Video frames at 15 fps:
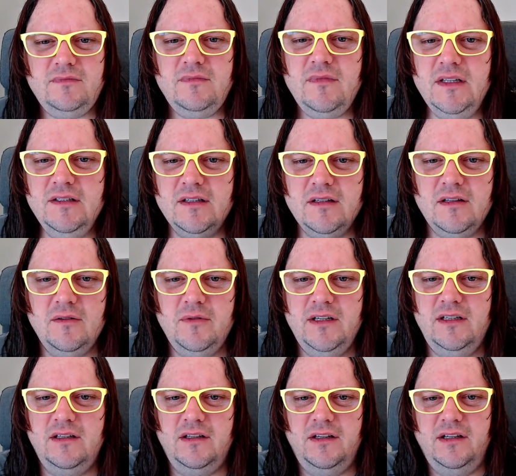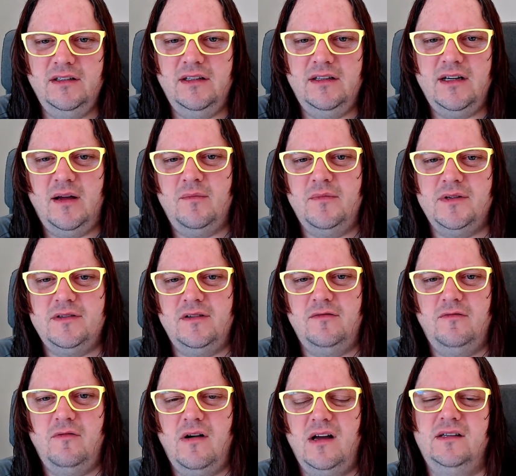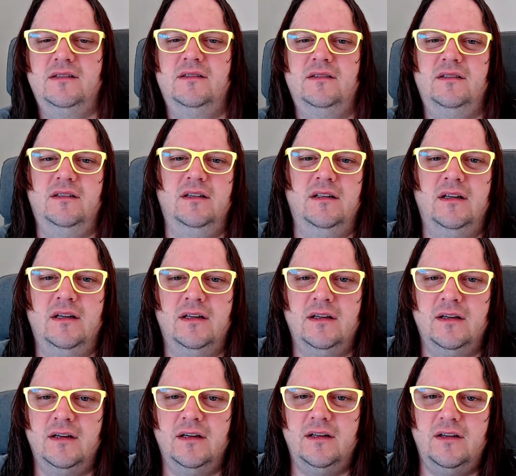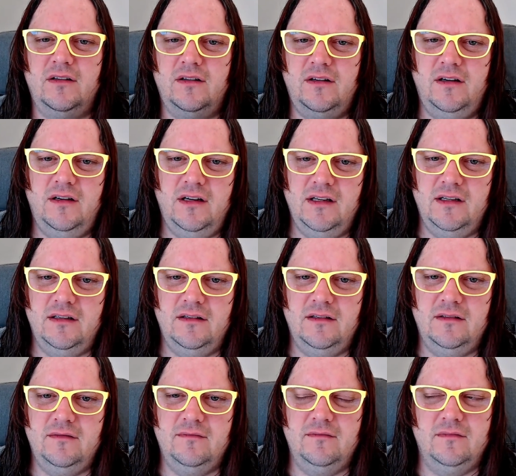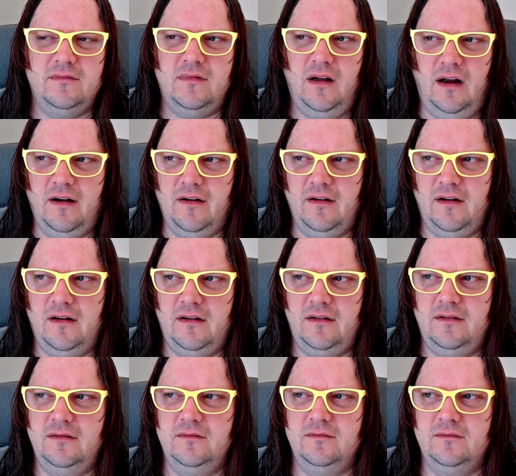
so that when you're learning the numbers of one, you're learning, I don't know,